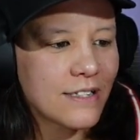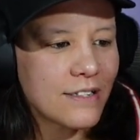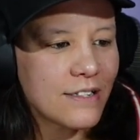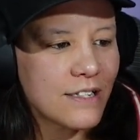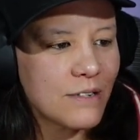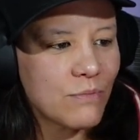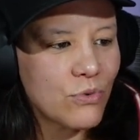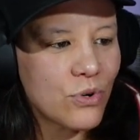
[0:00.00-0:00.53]

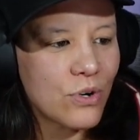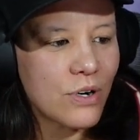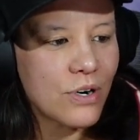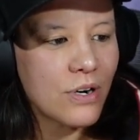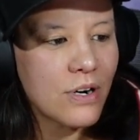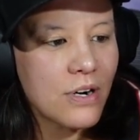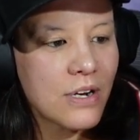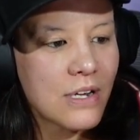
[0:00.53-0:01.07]
Need
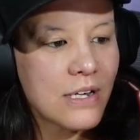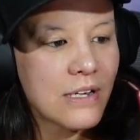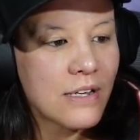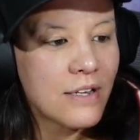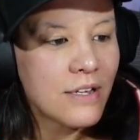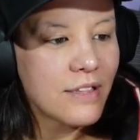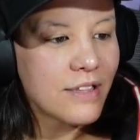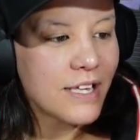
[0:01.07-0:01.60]
more
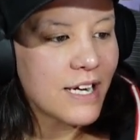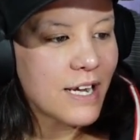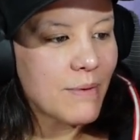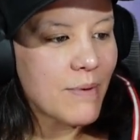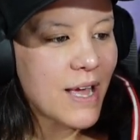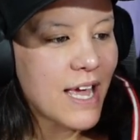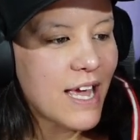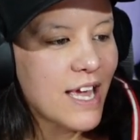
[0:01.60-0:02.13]
than
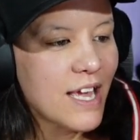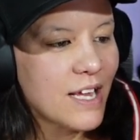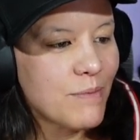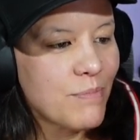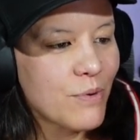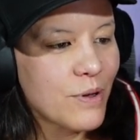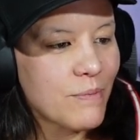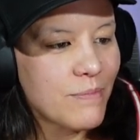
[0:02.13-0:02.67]
a A to
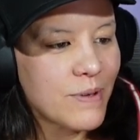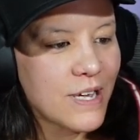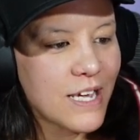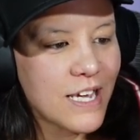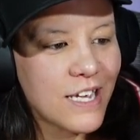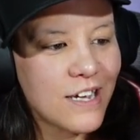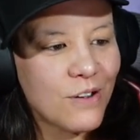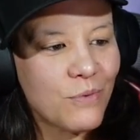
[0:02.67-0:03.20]
point
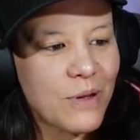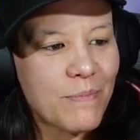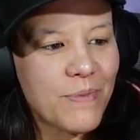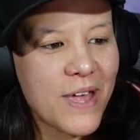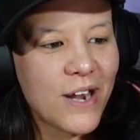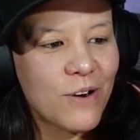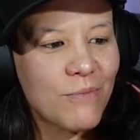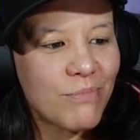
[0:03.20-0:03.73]
B, a whip
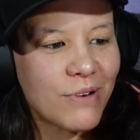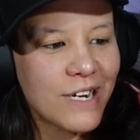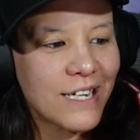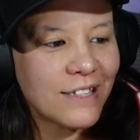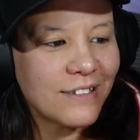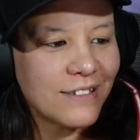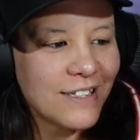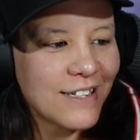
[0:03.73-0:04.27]
that'll
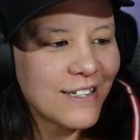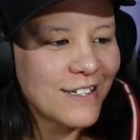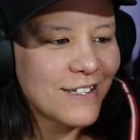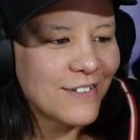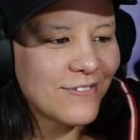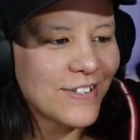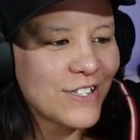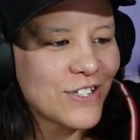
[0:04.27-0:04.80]
bring
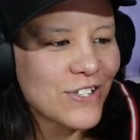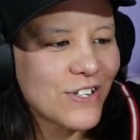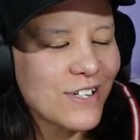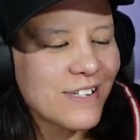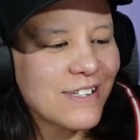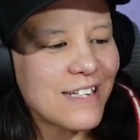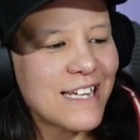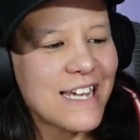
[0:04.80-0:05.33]
love
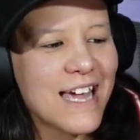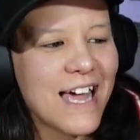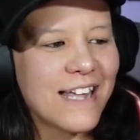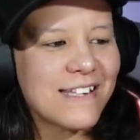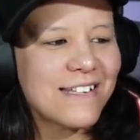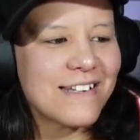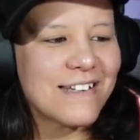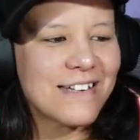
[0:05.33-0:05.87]
interest.
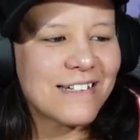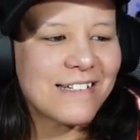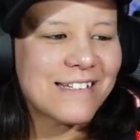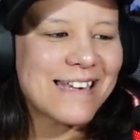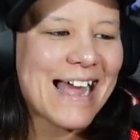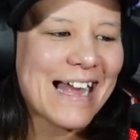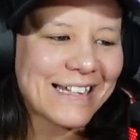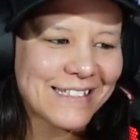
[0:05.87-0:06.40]
Yes,
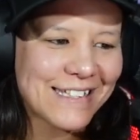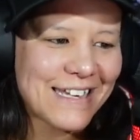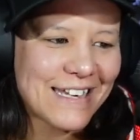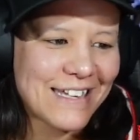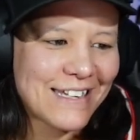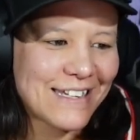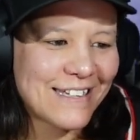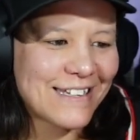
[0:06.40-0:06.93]

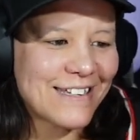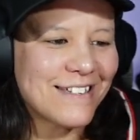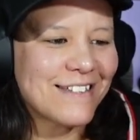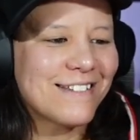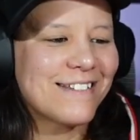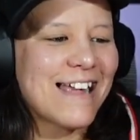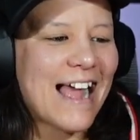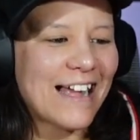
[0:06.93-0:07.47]
exactly.
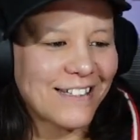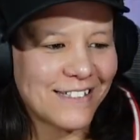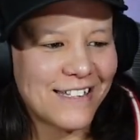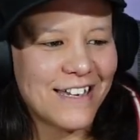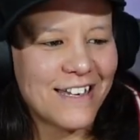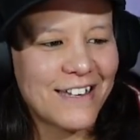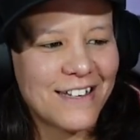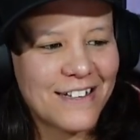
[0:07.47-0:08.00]

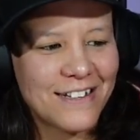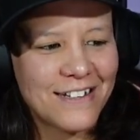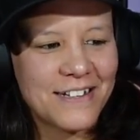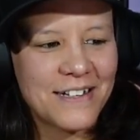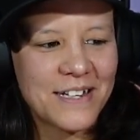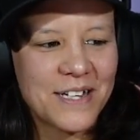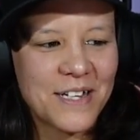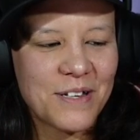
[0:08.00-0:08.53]
Exactly.
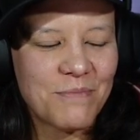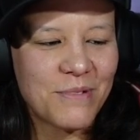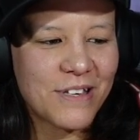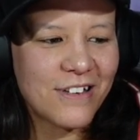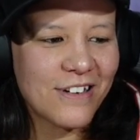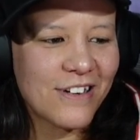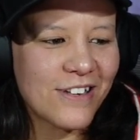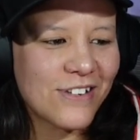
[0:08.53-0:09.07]

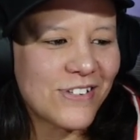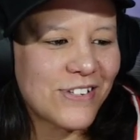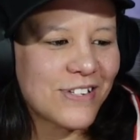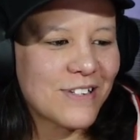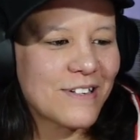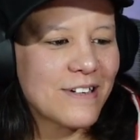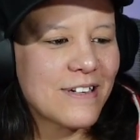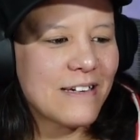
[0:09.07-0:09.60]

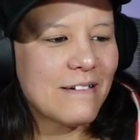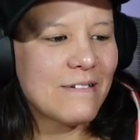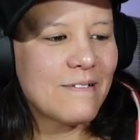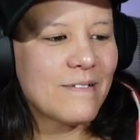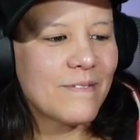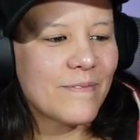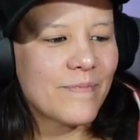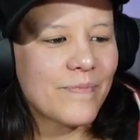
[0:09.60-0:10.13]
Because
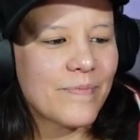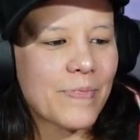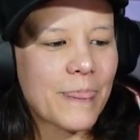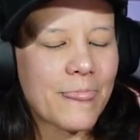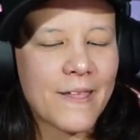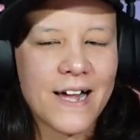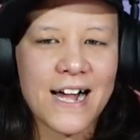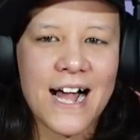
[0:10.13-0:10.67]

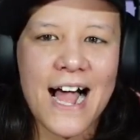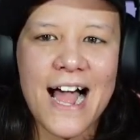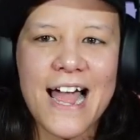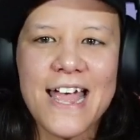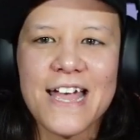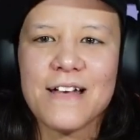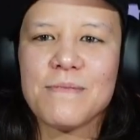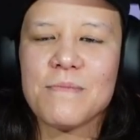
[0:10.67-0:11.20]
I
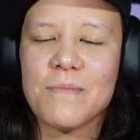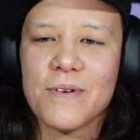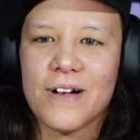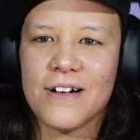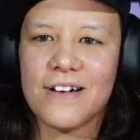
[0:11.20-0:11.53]
am